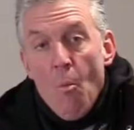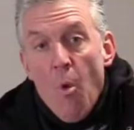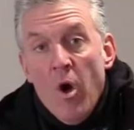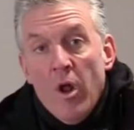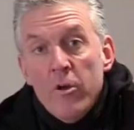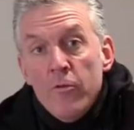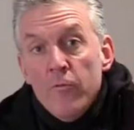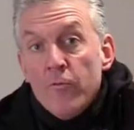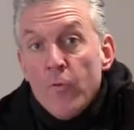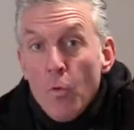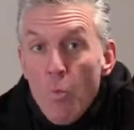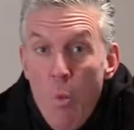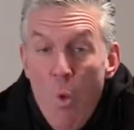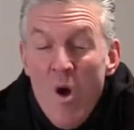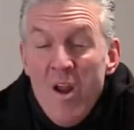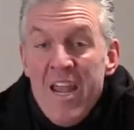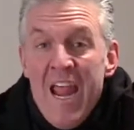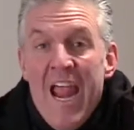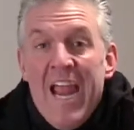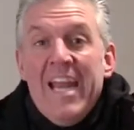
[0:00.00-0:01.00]
one for
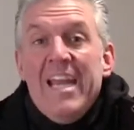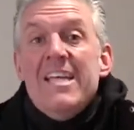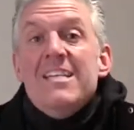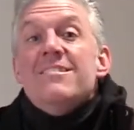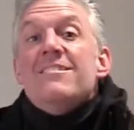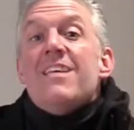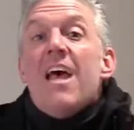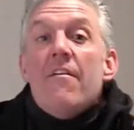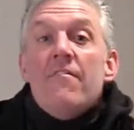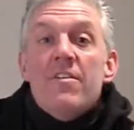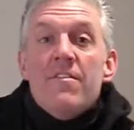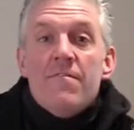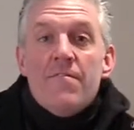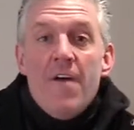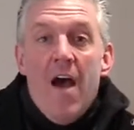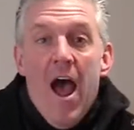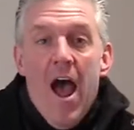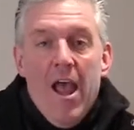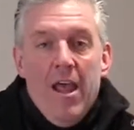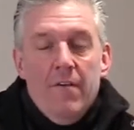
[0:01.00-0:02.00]

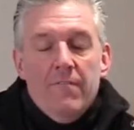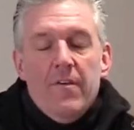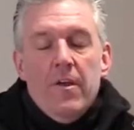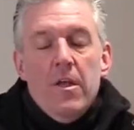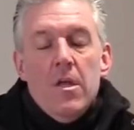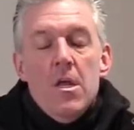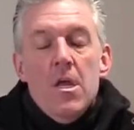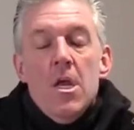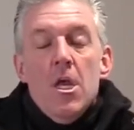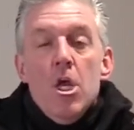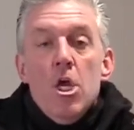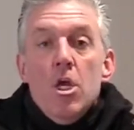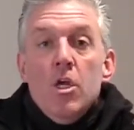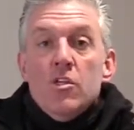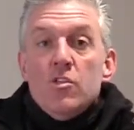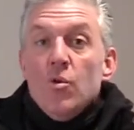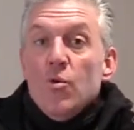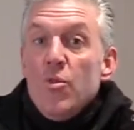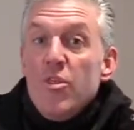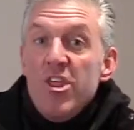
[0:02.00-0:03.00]
$187,500.
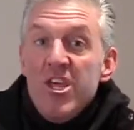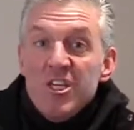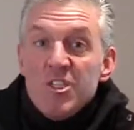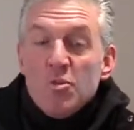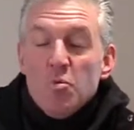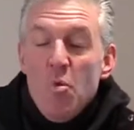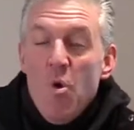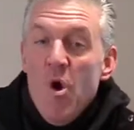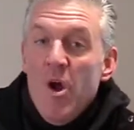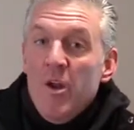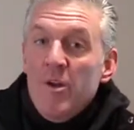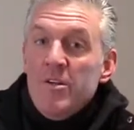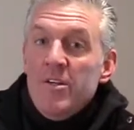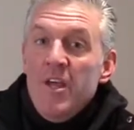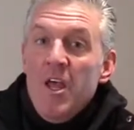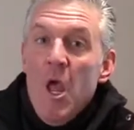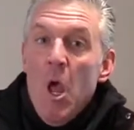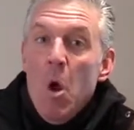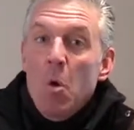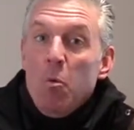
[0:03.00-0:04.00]
So this one
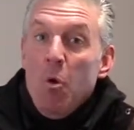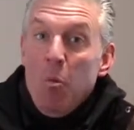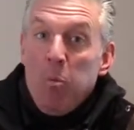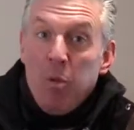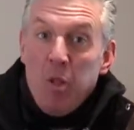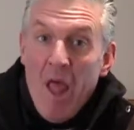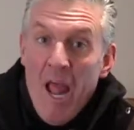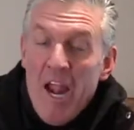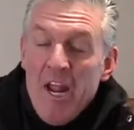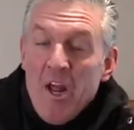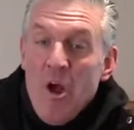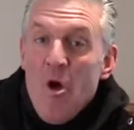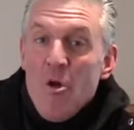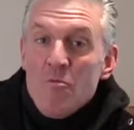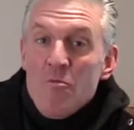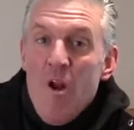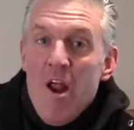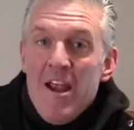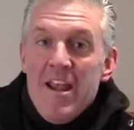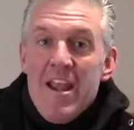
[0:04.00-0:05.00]
we're planning on right